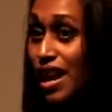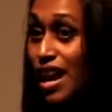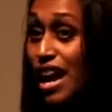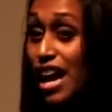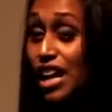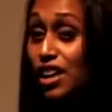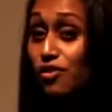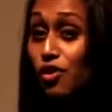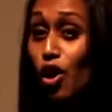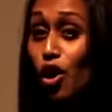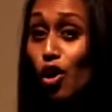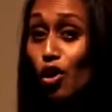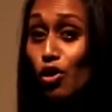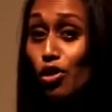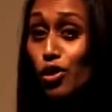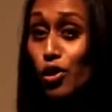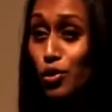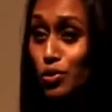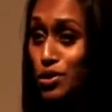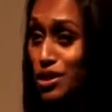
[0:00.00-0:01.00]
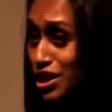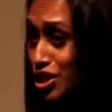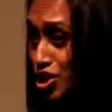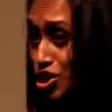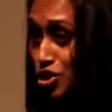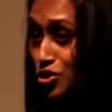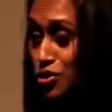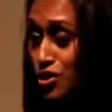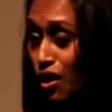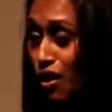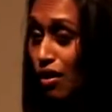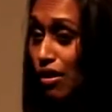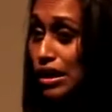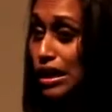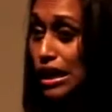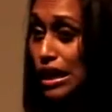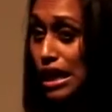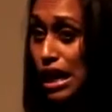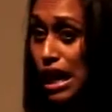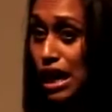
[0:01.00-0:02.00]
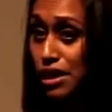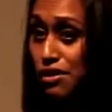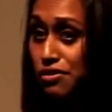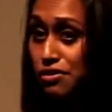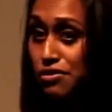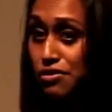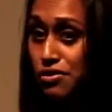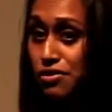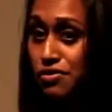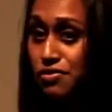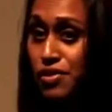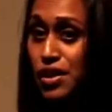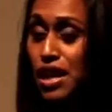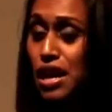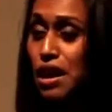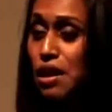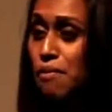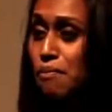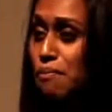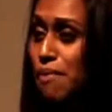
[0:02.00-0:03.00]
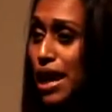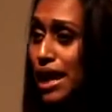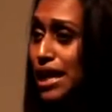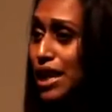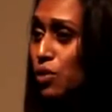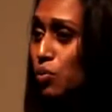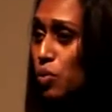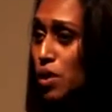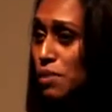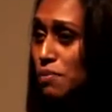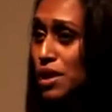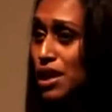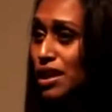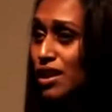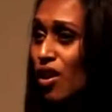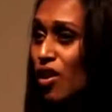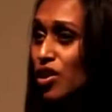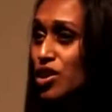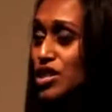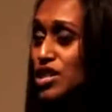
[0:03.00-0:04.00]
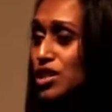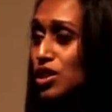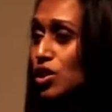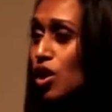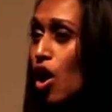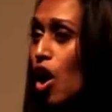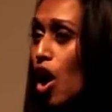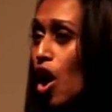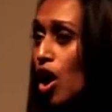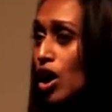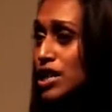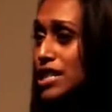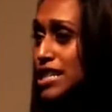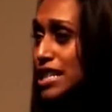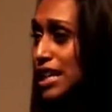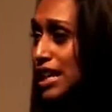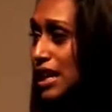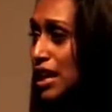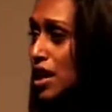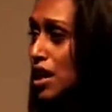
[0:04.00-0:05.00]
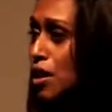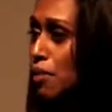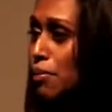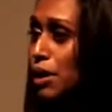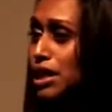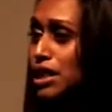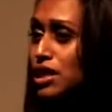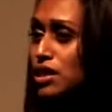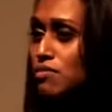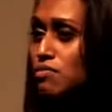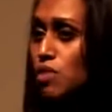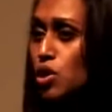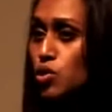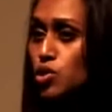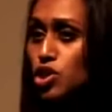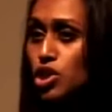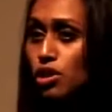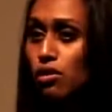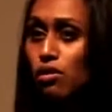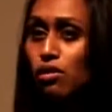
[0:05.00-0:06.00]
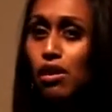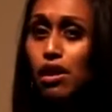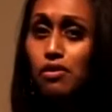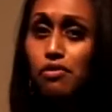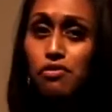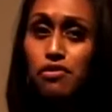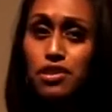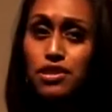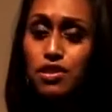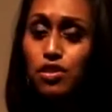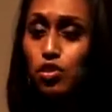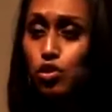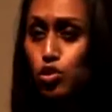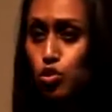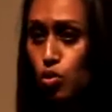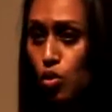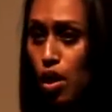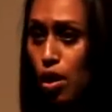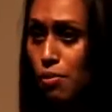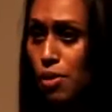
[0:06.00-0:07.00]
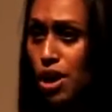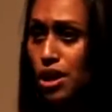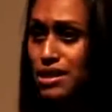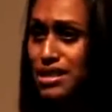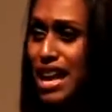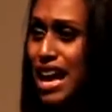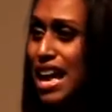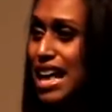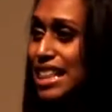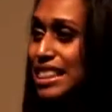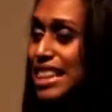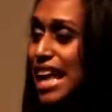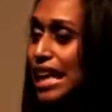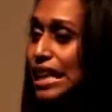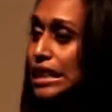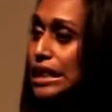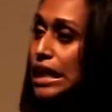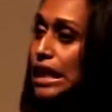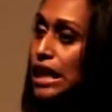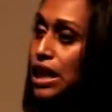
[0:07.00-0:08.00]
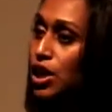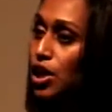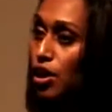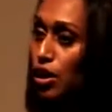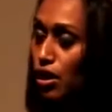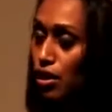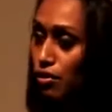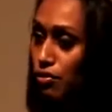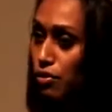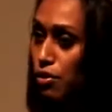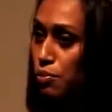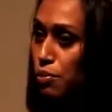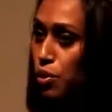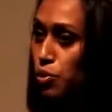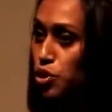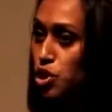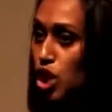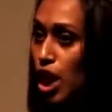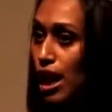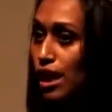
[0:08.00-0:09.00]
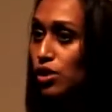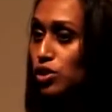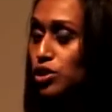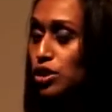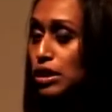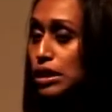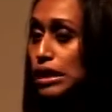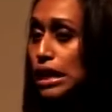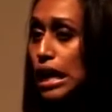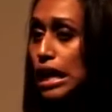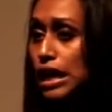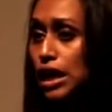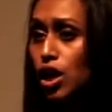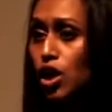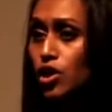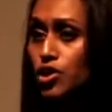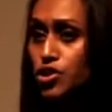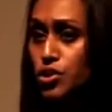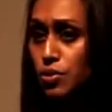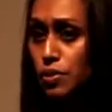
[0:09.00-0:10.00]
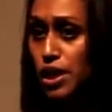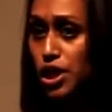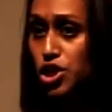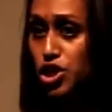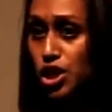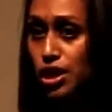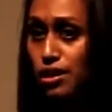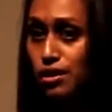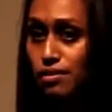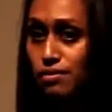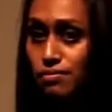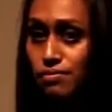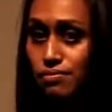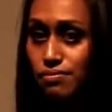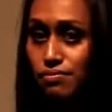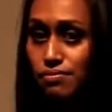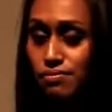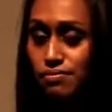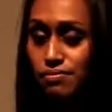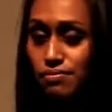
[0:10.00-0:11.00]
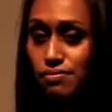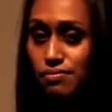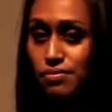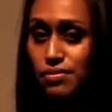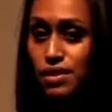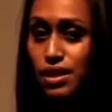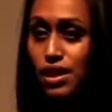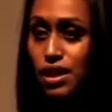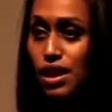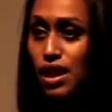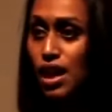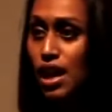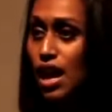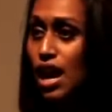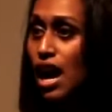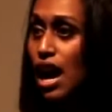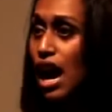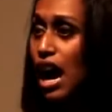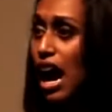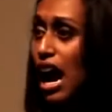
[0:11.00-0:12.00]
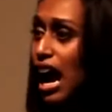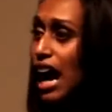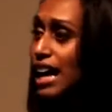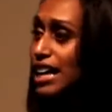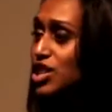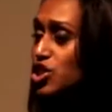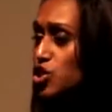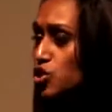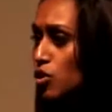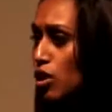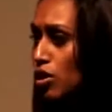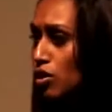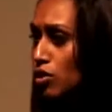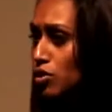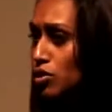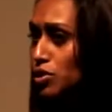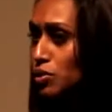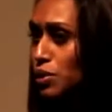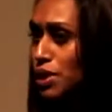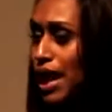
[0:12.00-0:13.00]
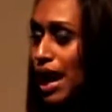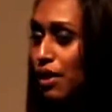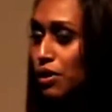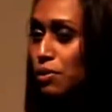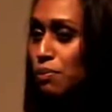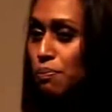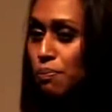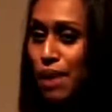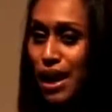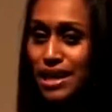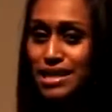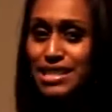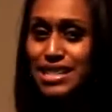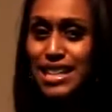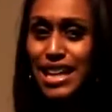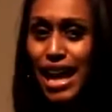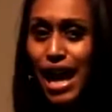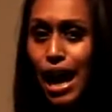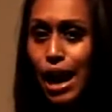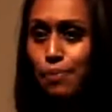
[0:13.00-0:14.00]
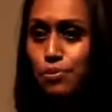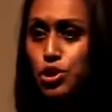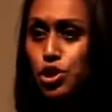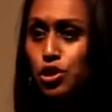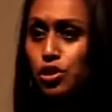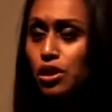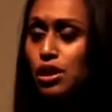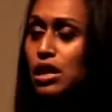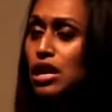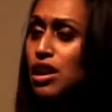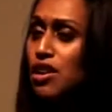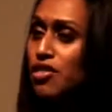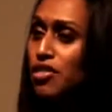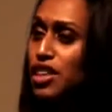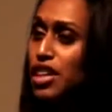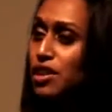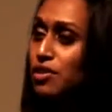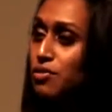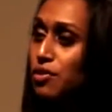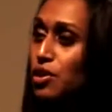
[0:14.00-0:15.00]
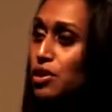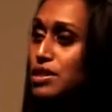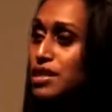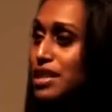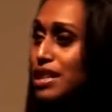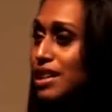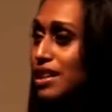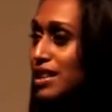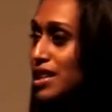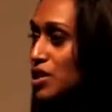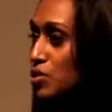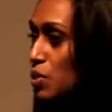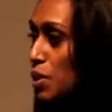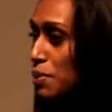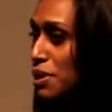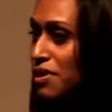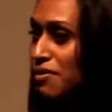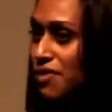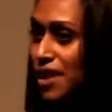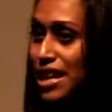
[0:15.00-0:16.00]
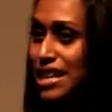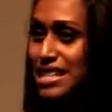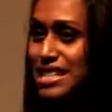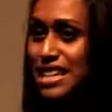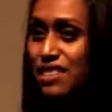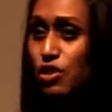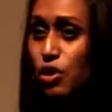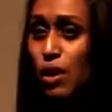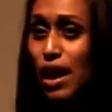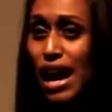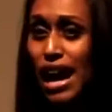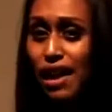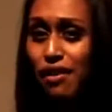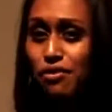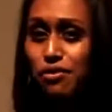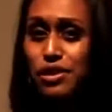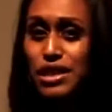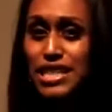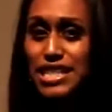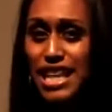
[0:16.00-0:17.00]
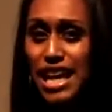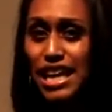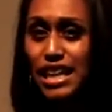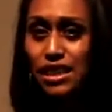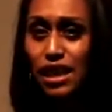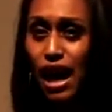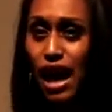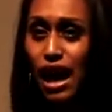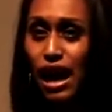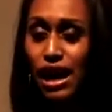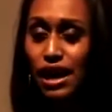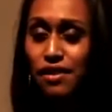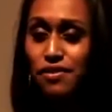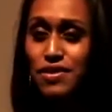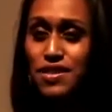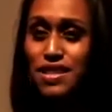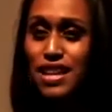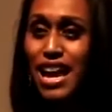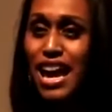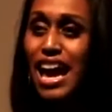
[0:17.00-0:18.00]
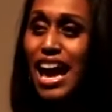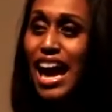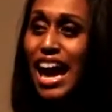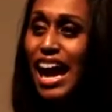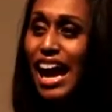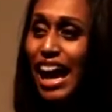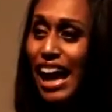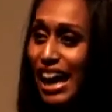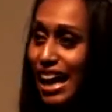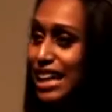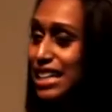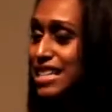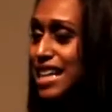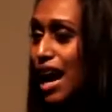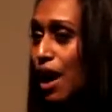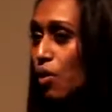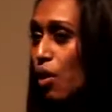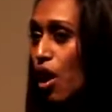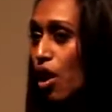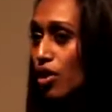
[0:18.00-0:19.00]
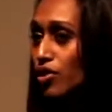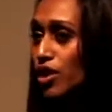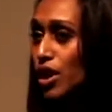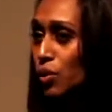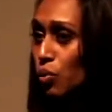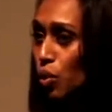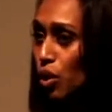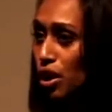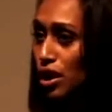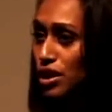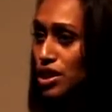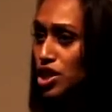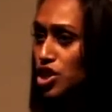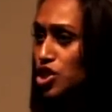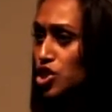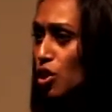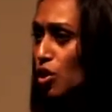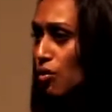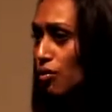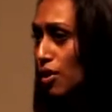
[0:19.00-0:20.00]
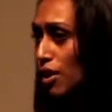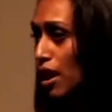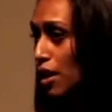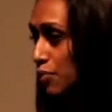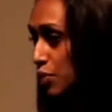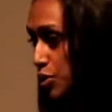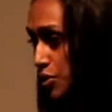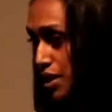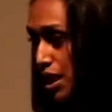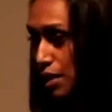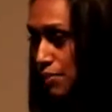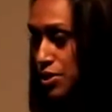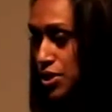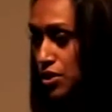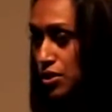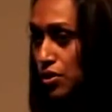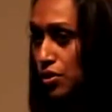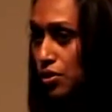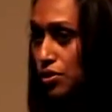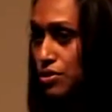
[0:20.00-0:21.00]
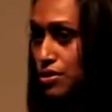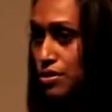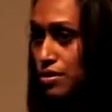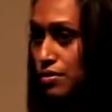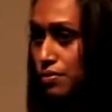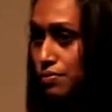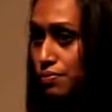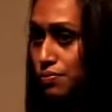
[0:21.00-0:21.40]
And if all those issues aren't enough, many women are still haunted by the emotional and physical traumas that linger from both childhood and incarceration. I struggled with how to best capture the adversity these women faced in their everyday lives and how hard they worked to overcome those obstacles.